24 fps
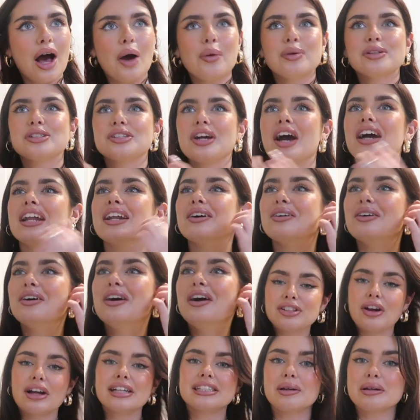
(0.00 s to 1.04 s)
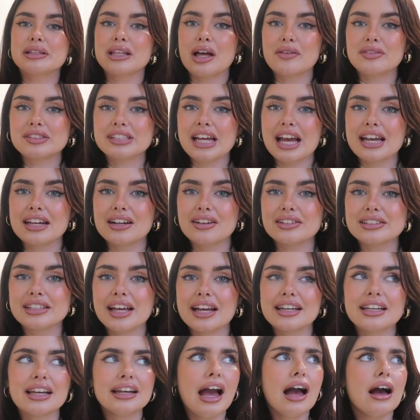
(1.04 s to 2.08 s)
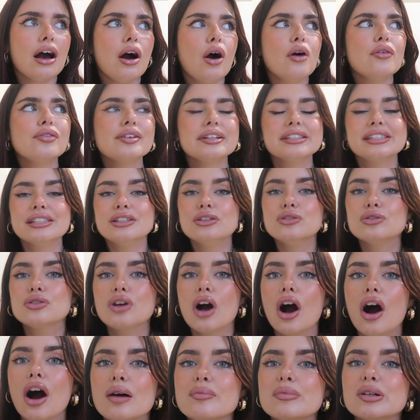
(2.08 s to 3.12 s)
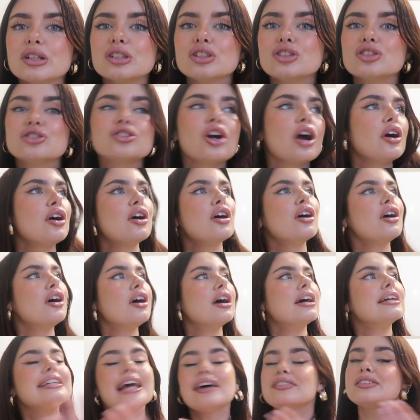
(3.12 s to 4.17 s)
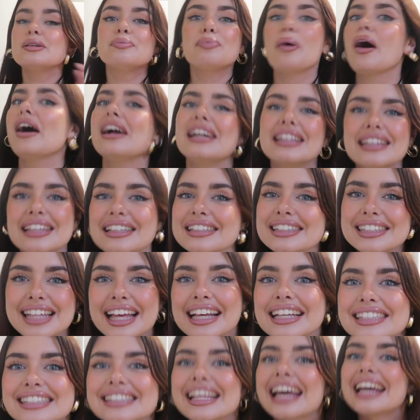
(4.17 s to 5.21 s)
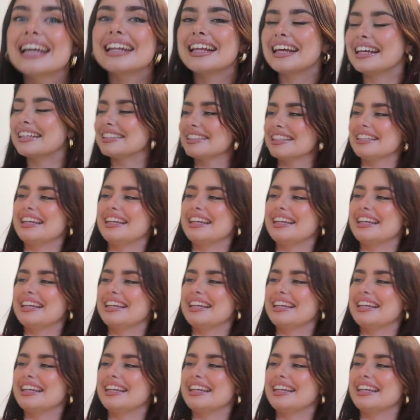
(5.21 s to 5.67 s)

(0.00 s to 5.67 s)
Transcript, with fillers: I was trying to dry something the other day and I was like, yeah, obviously you can't, because you don't, you have to buy these things, Sadie.